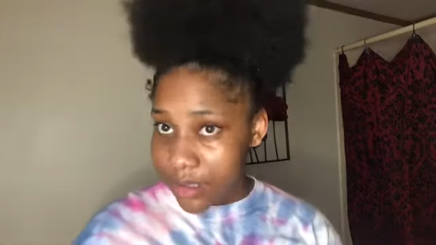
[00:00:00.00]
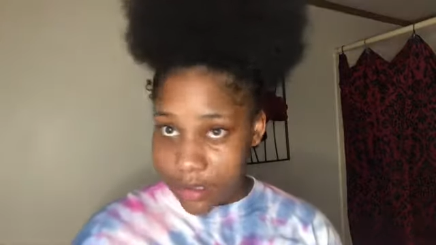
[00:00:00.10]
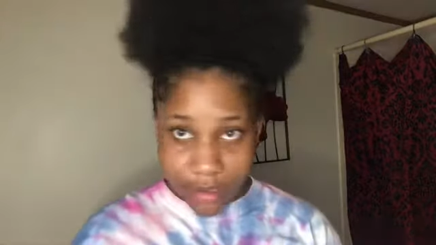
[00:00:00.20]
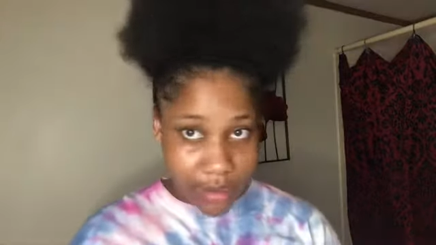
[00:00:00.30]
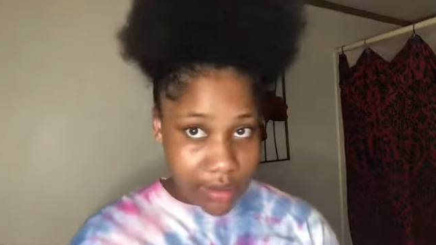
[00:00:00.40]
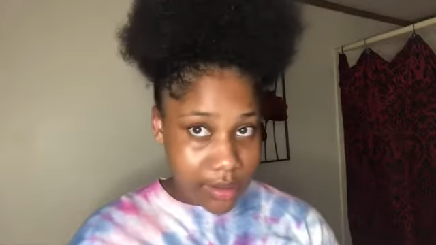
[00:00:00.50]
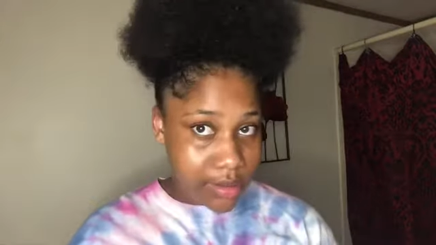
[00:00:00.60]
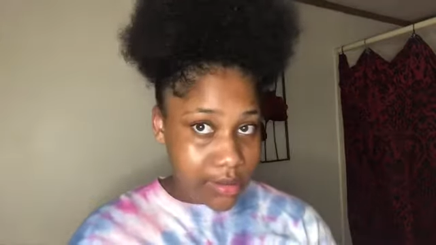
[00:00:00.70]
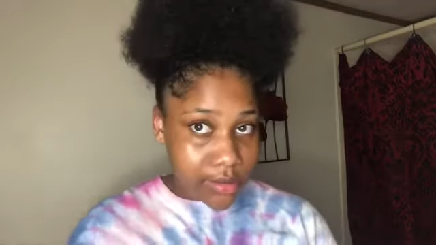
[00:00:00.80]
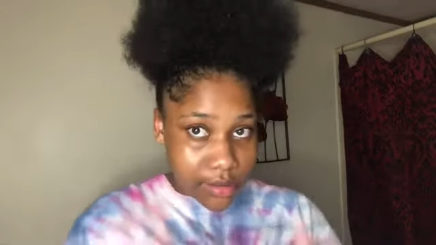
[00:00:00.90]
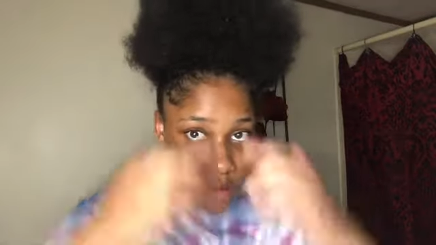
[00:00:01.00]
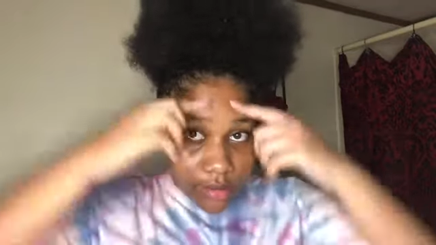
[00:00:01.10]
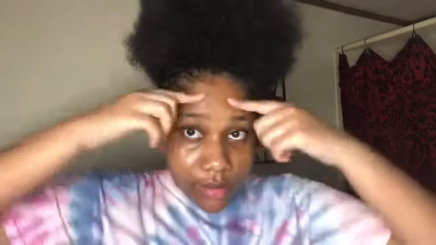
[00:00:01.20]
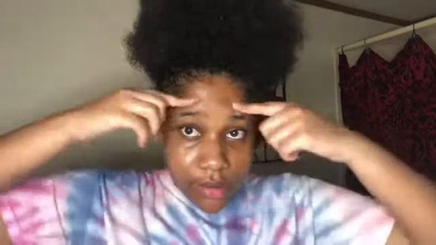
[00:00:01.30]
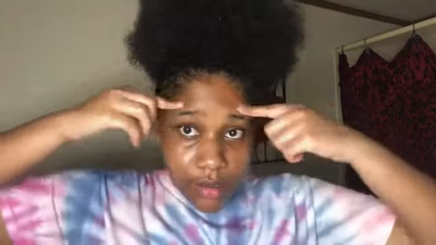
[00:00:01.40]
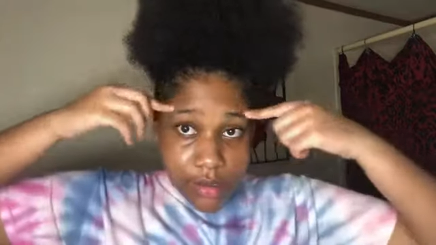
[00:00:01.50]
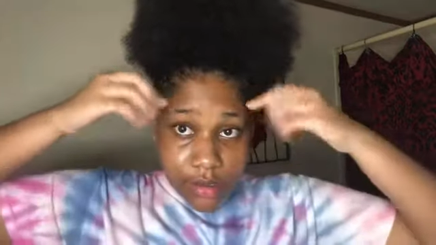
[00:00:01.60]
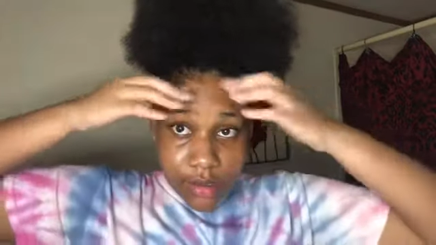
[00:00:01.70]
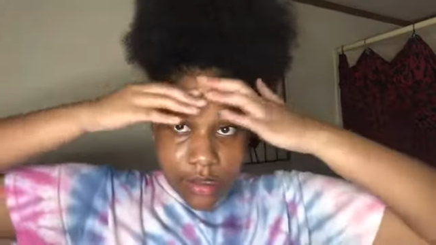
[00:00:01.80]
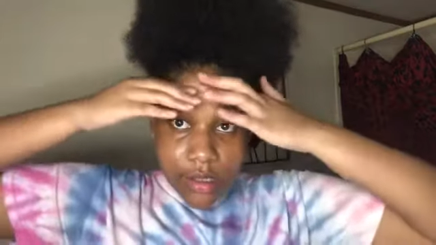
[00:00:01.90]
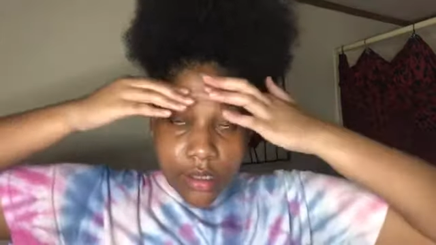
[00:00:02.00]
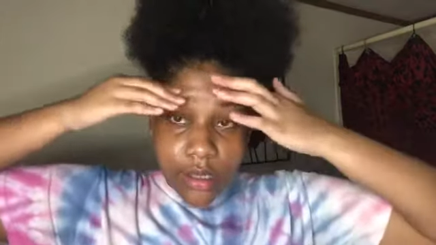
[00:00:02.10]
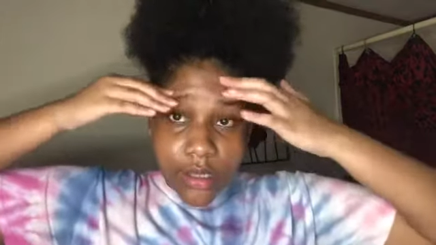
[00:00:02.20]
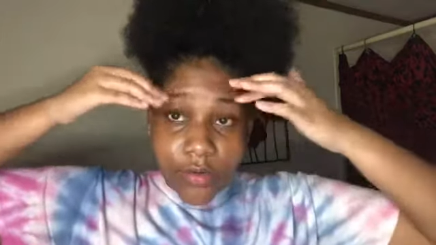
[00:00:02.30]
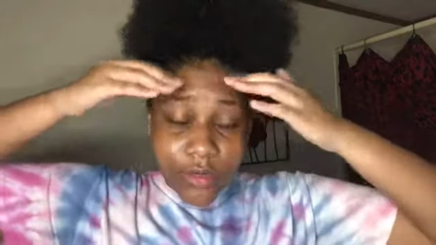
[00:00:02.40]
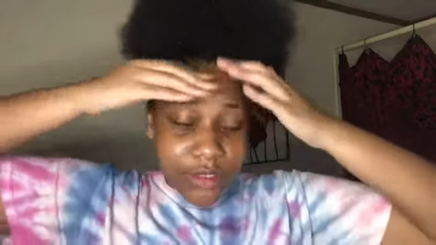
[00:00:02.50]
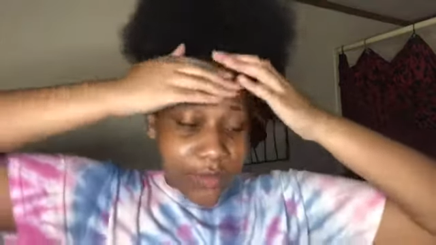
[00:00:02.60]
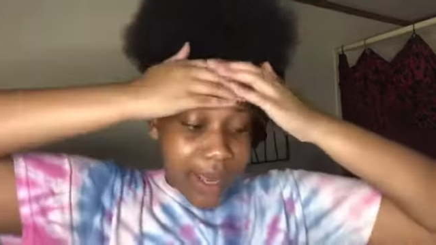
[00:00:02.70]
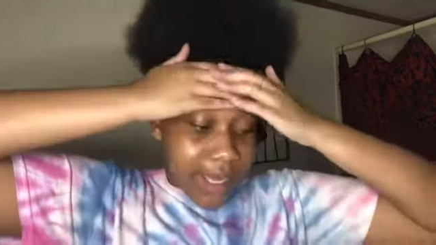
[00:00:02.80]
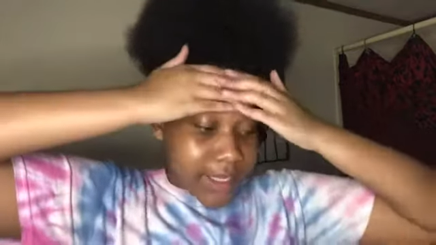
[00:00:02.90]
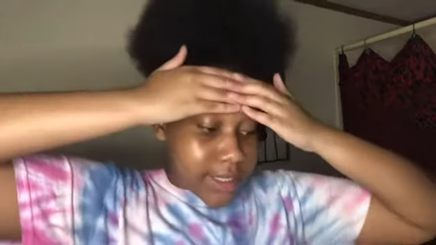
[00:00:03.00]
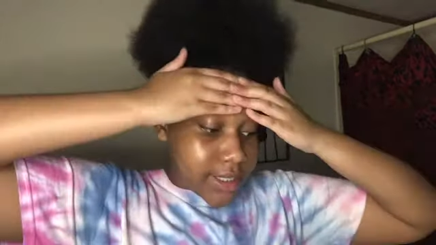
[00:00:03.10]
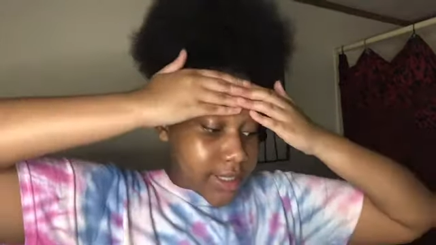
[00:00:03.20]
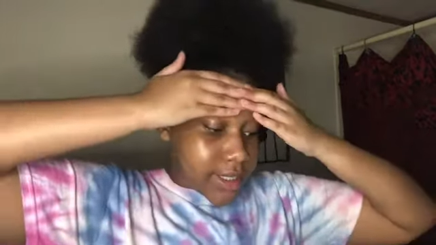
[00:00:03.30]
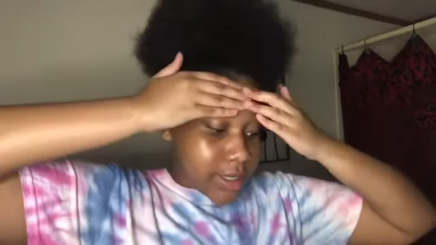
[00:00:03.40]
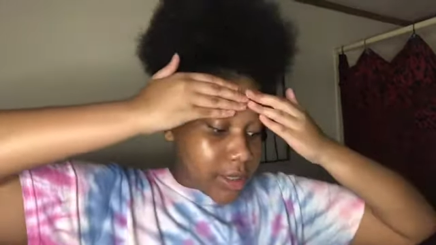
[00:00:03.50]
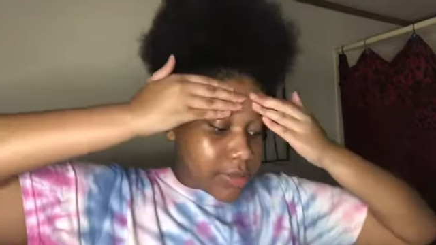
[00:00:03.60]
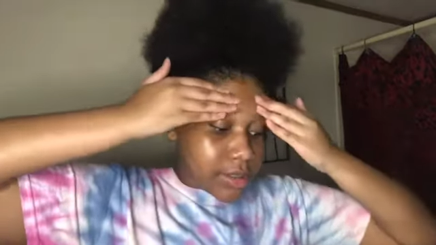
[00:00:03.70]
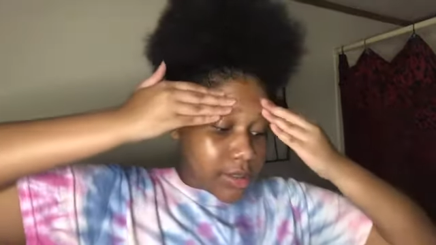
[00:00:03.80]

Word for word: And the reason why I did a,